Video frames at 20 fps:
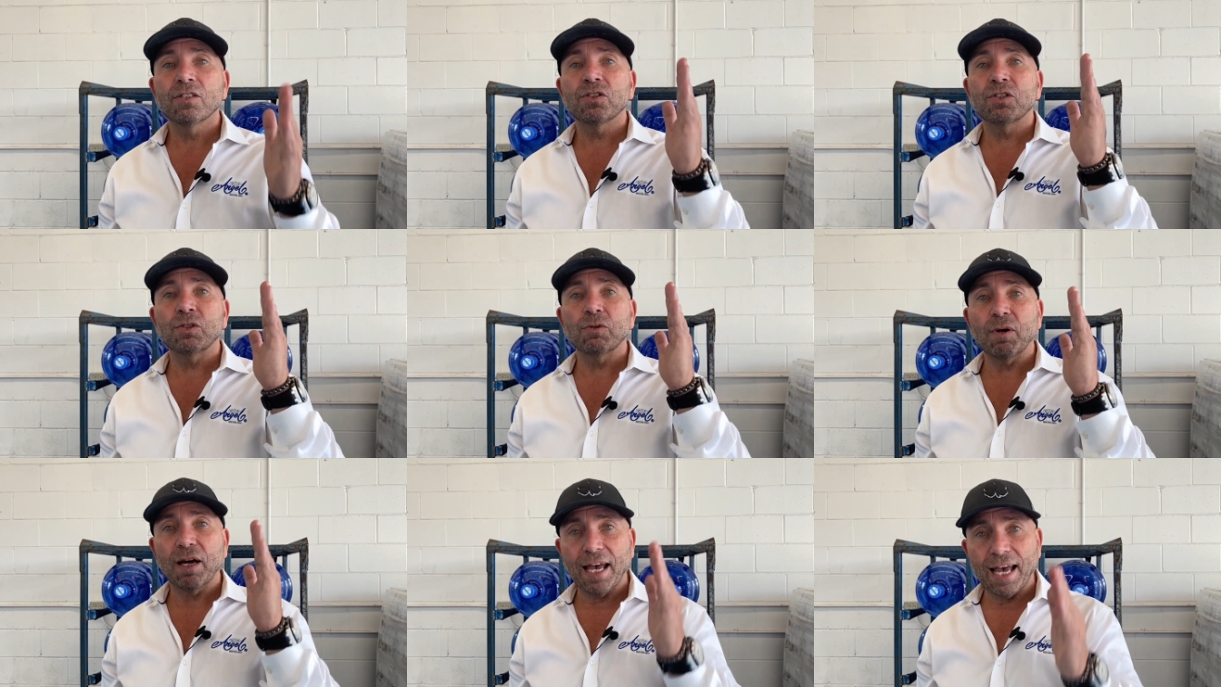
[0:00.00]

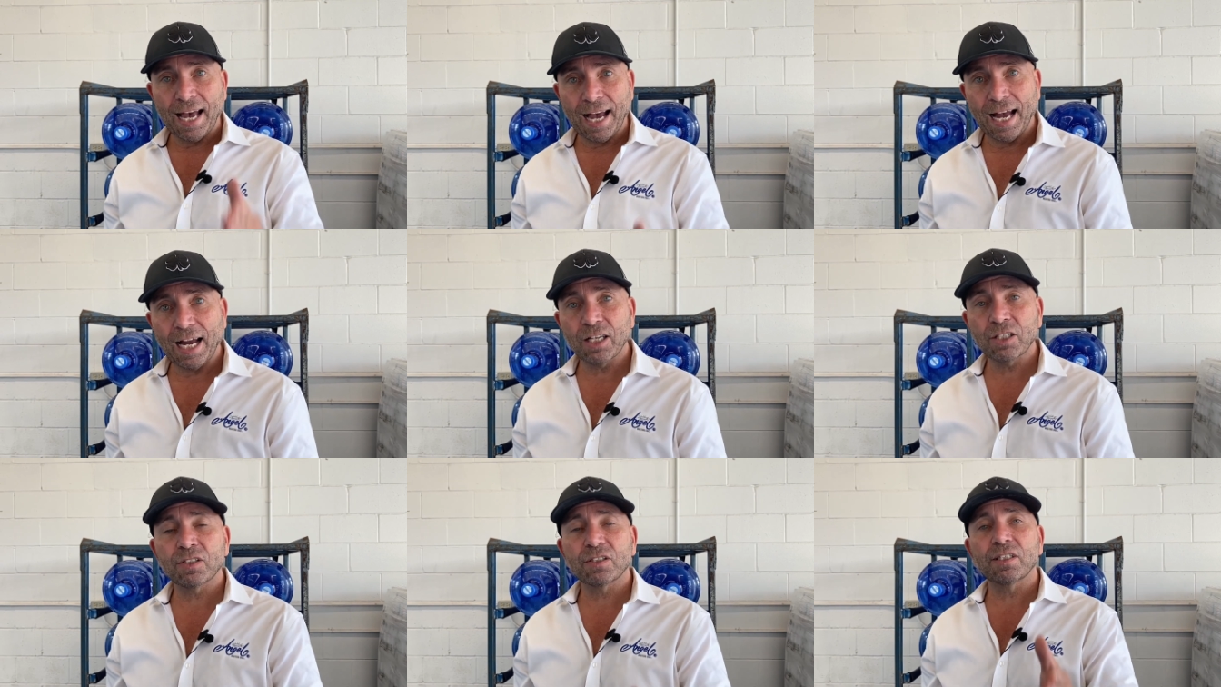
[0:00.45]
to
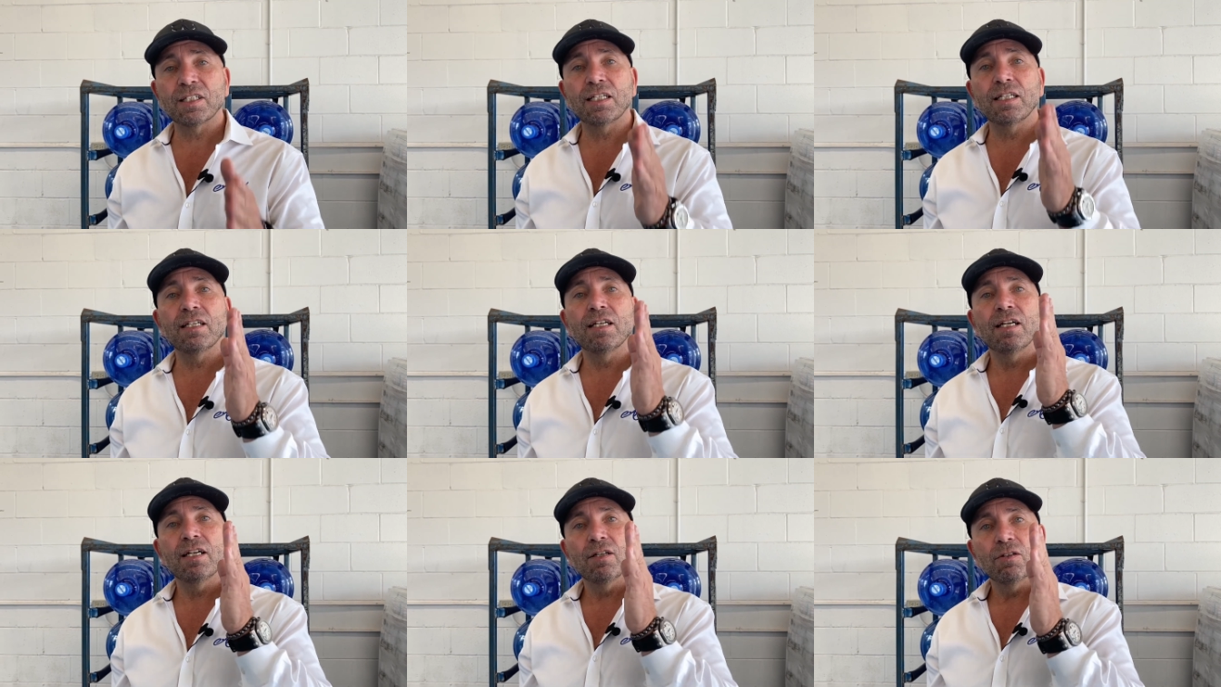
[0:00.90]

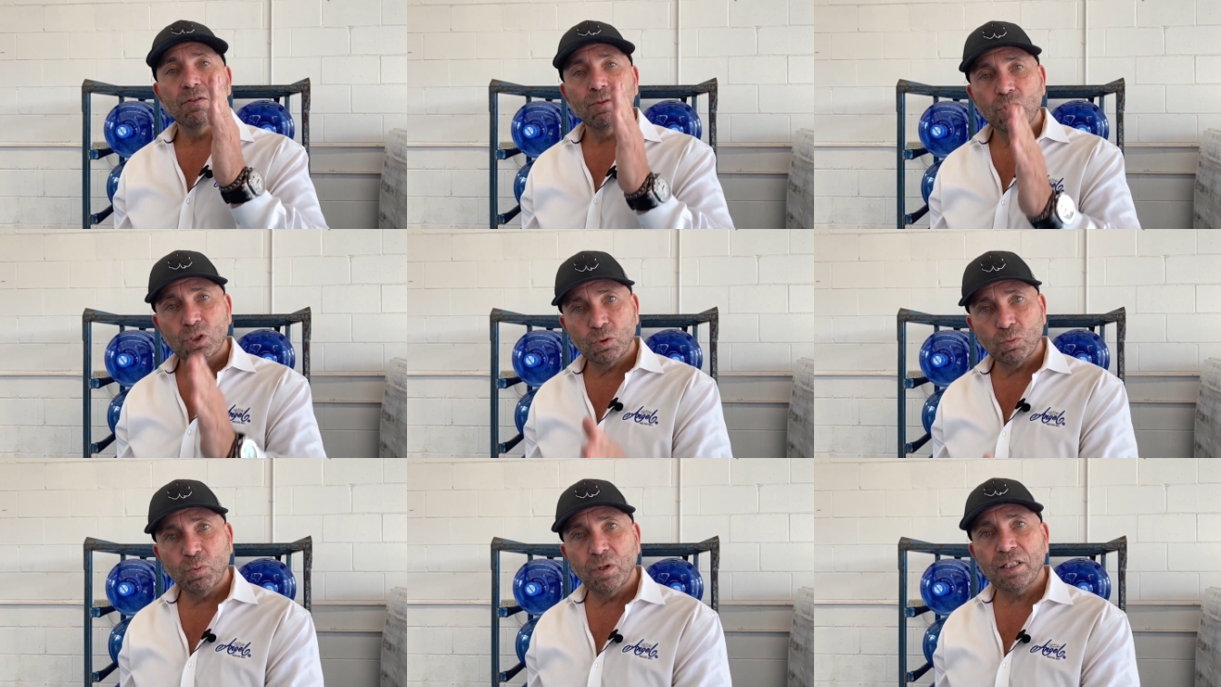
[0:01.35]
actually
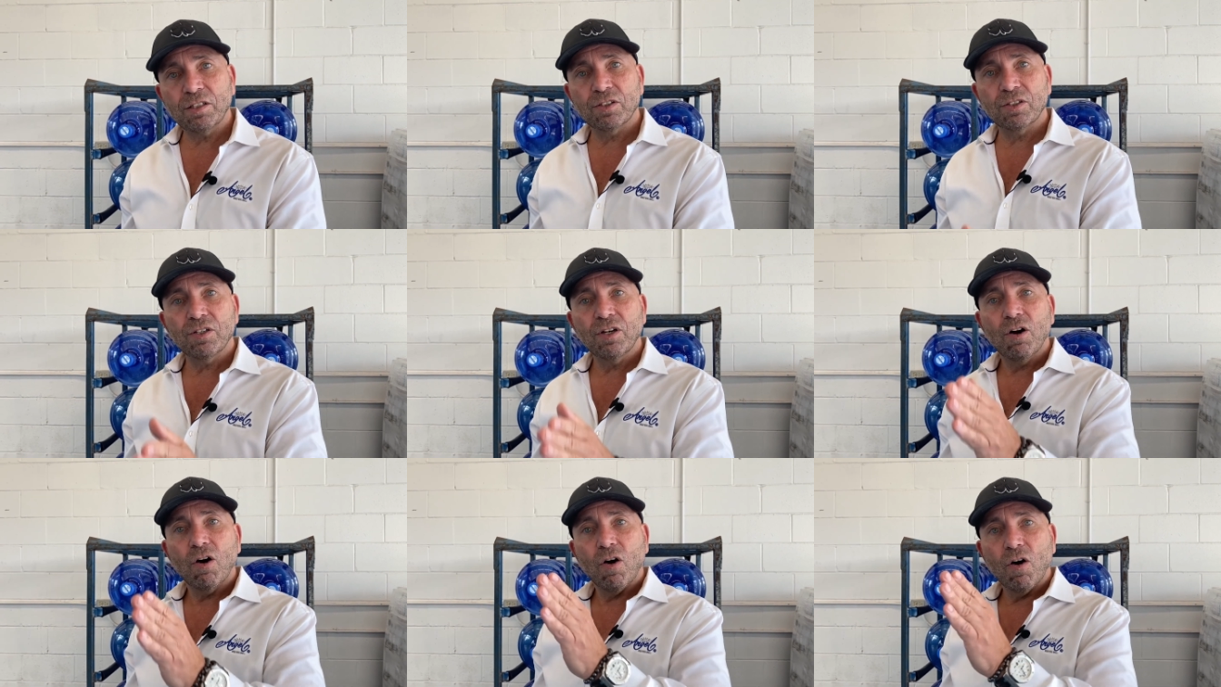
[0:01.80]
switch,